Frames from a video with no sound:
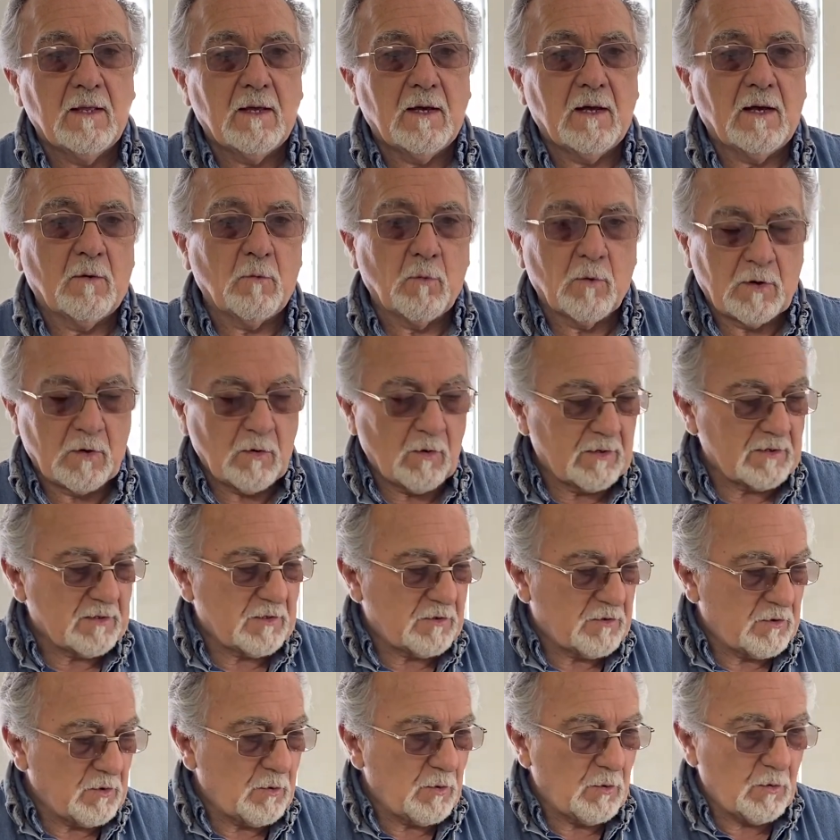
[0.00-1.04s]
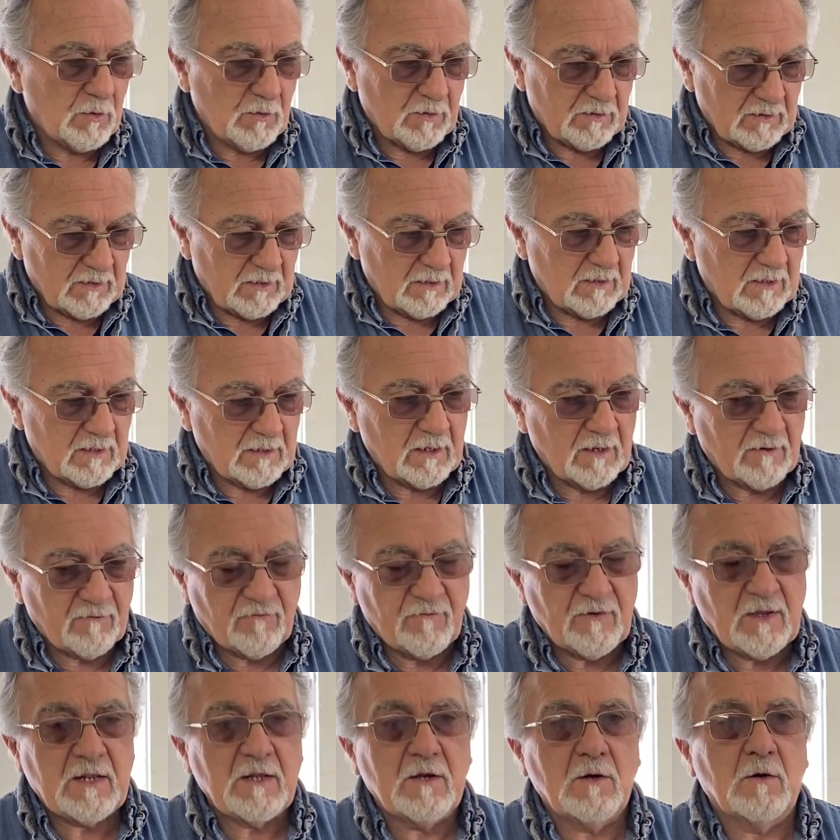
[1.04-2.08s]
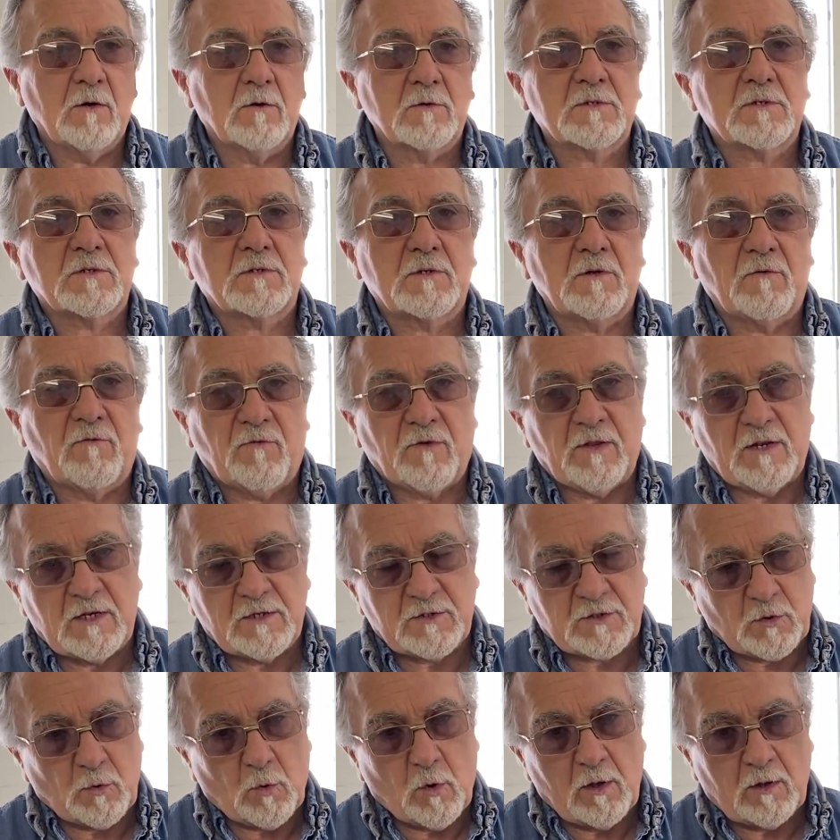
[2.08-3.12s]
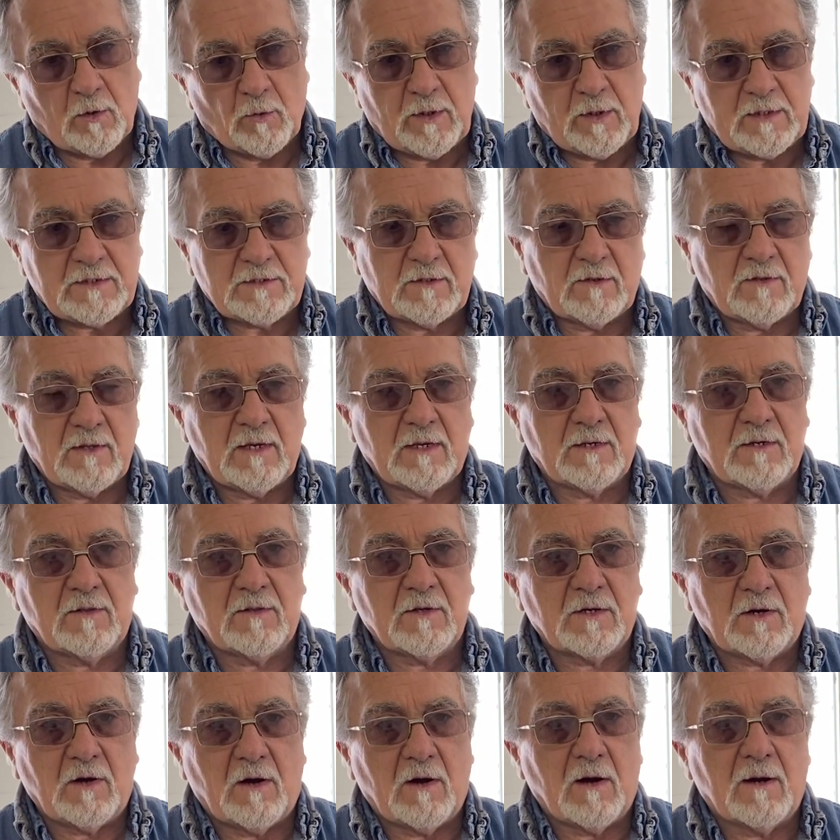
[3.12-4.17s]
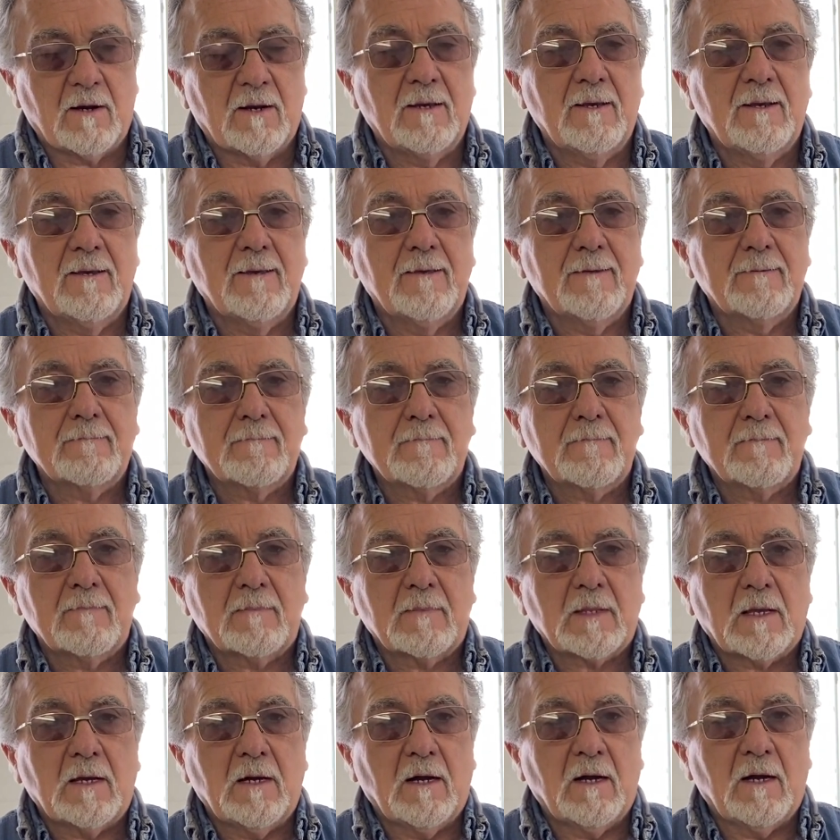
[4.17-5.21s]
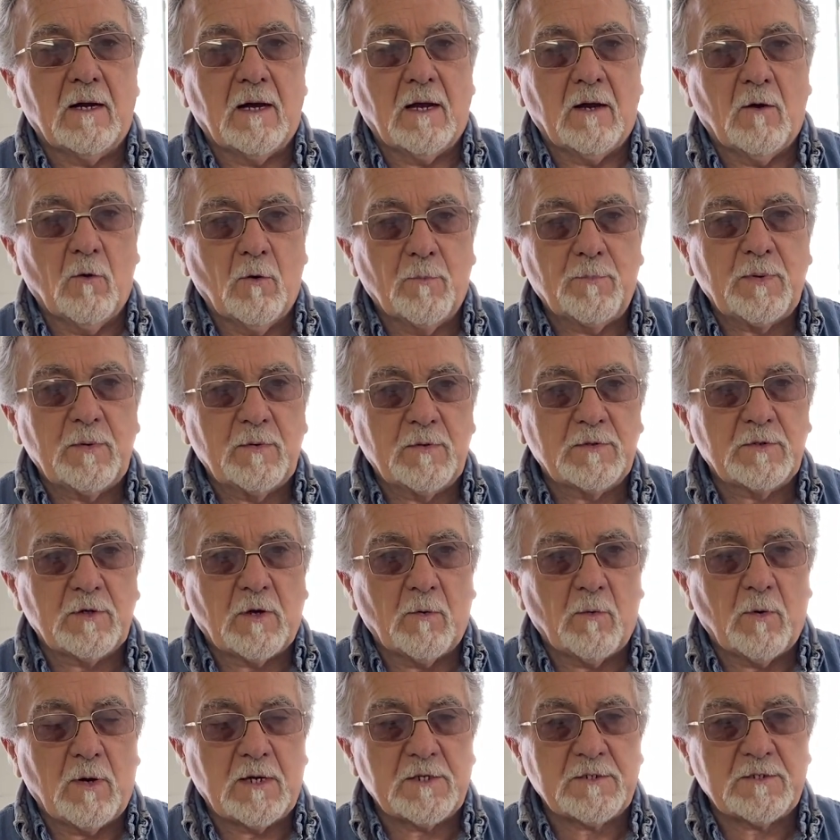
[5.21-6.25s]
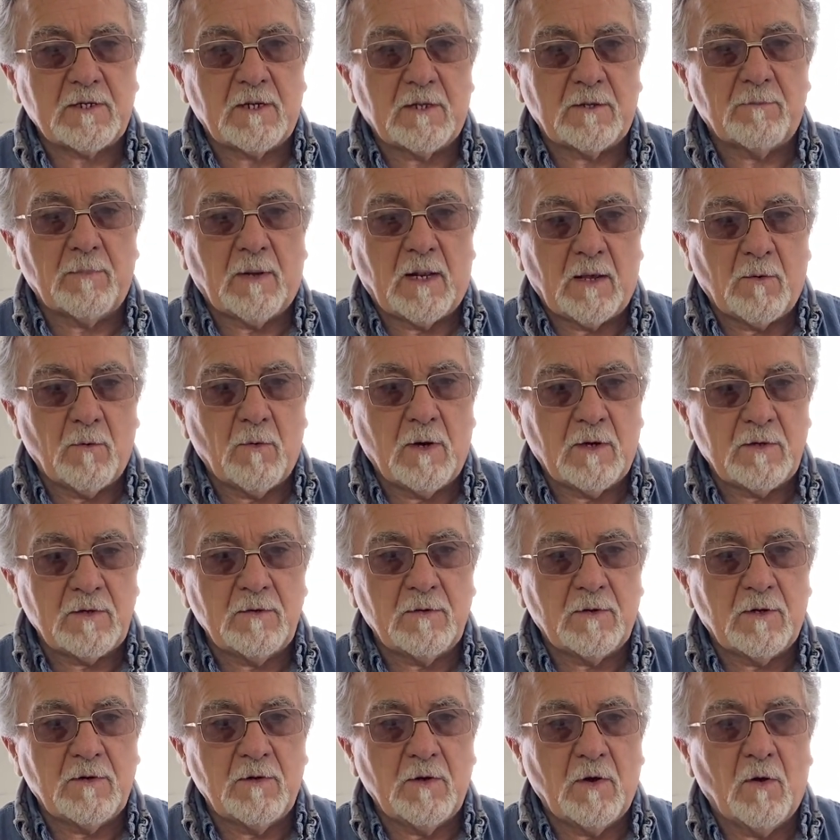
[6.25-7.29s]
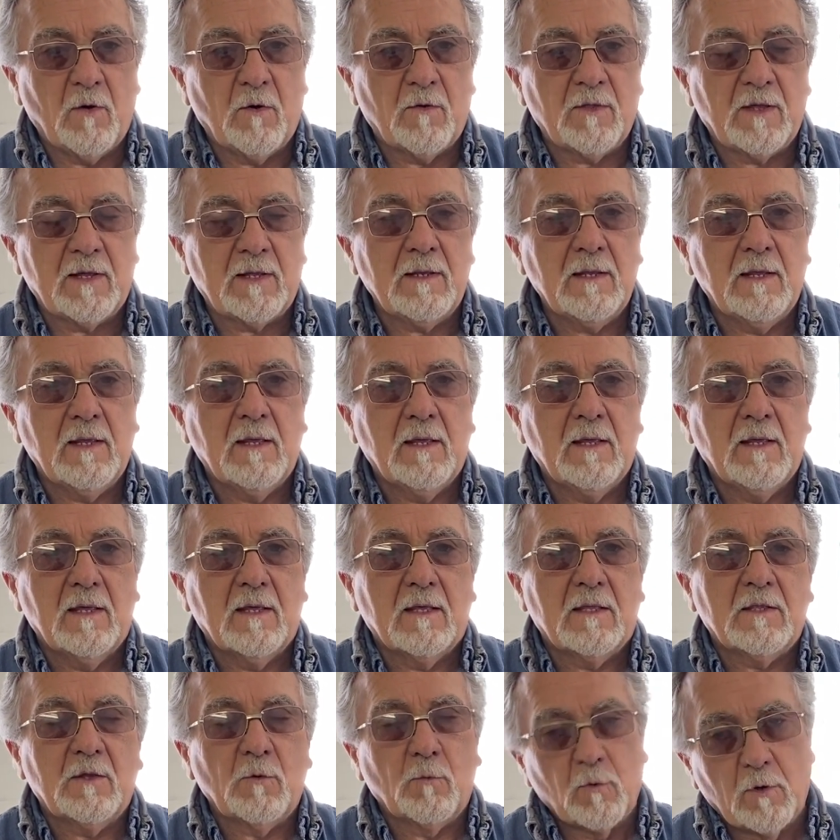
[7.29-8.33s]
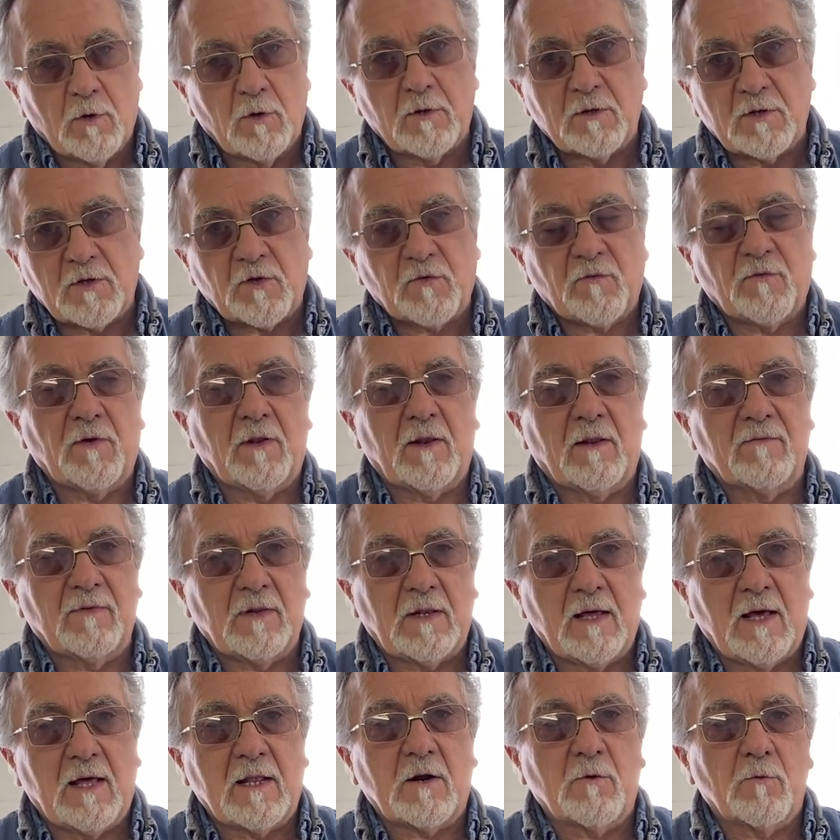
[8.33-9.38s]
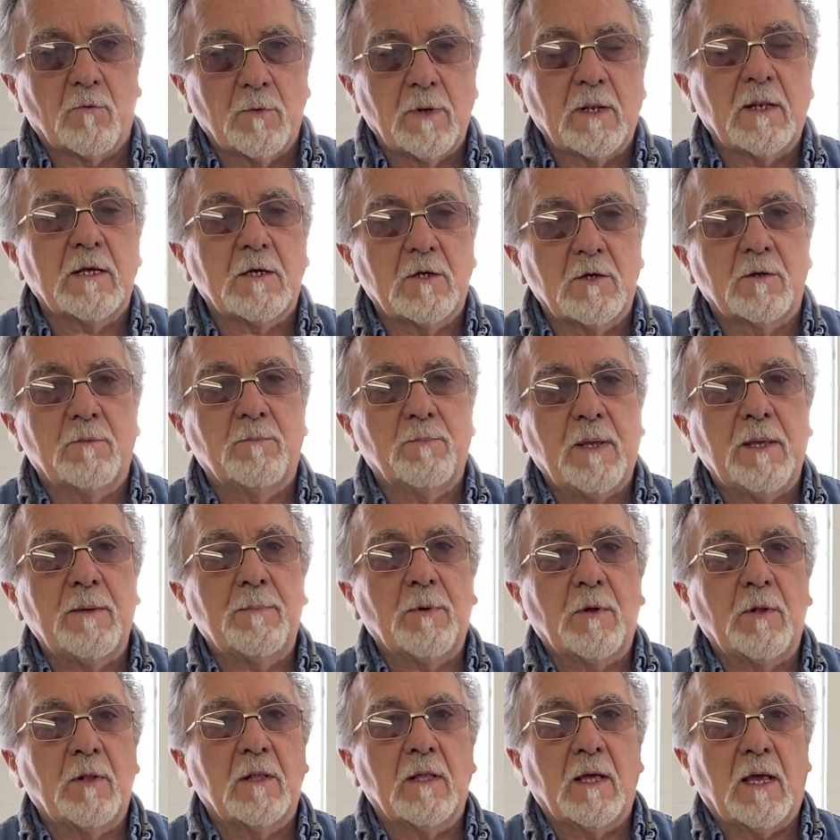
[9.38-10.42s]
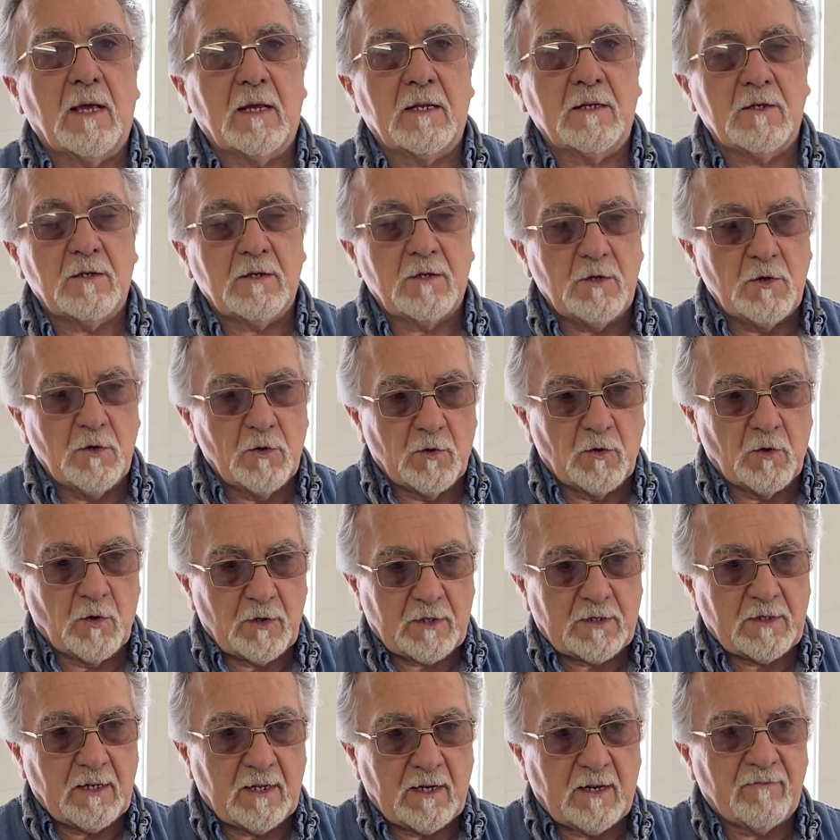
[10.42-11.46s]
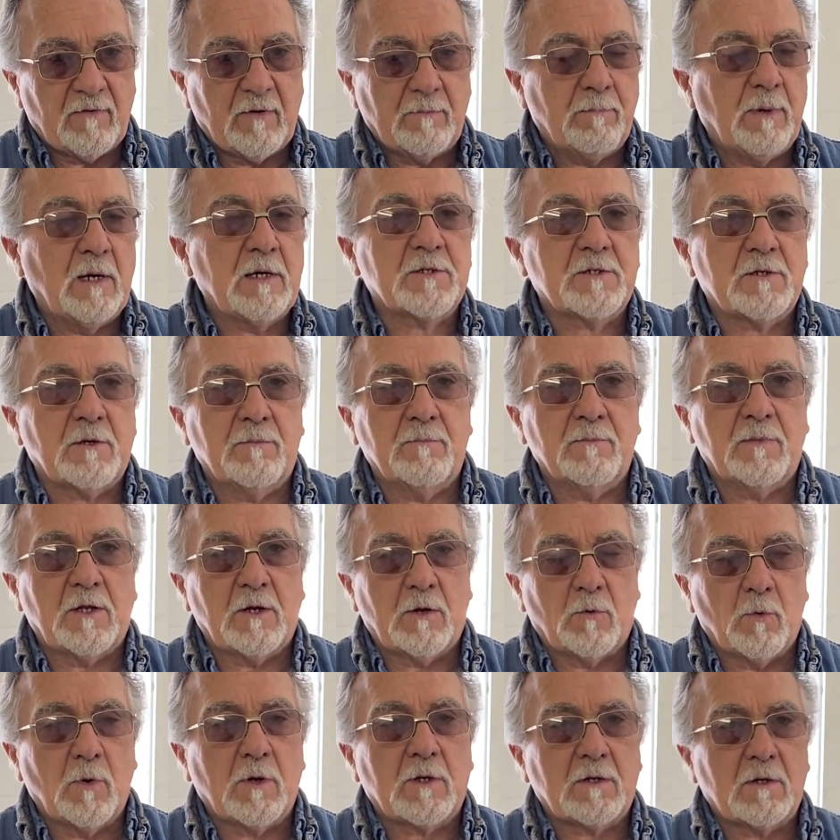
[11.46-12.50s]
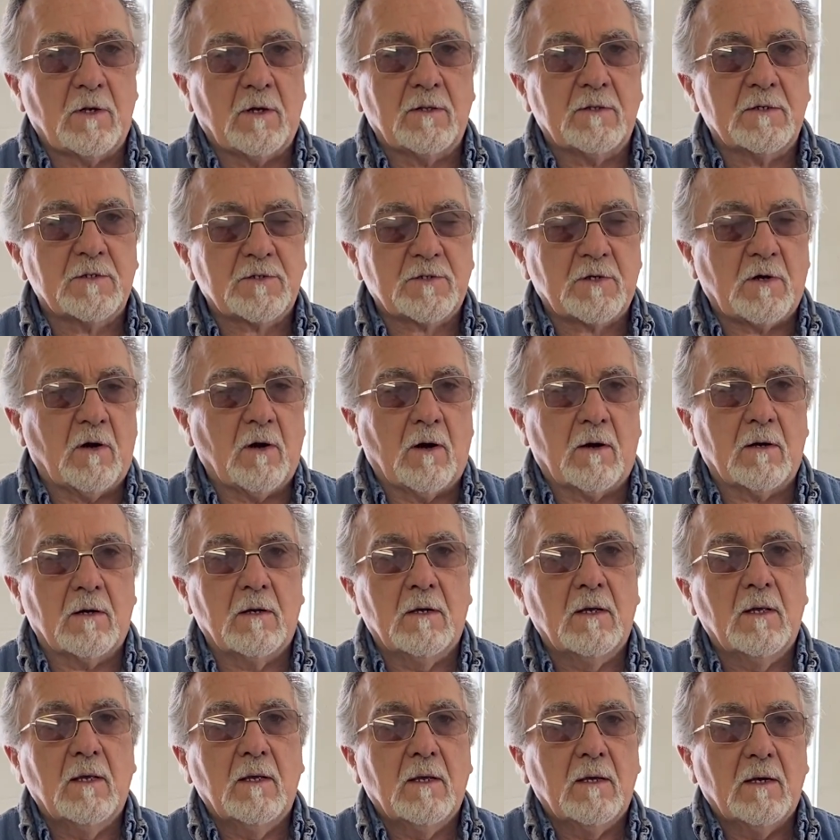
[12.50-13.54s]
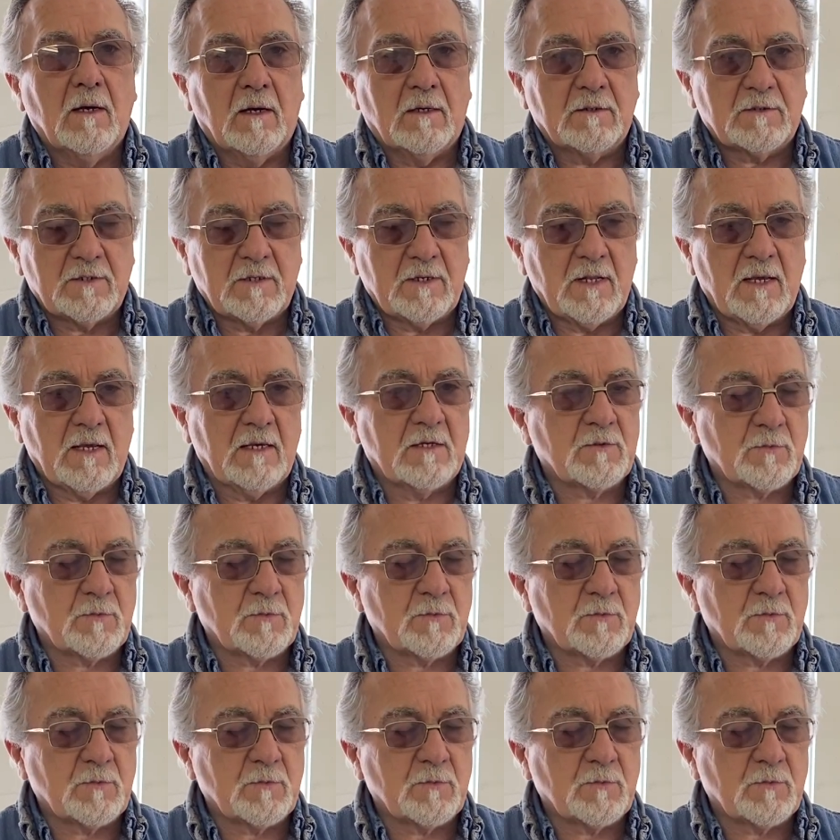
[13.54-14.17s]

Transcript: we're going to do enough videos to finish, go all the way to the end of the car. I hope you enjoy watching it, but I want you to know that the world is full of a lot of really good people, and you're looking at a bunch of them that are working on this car. today as we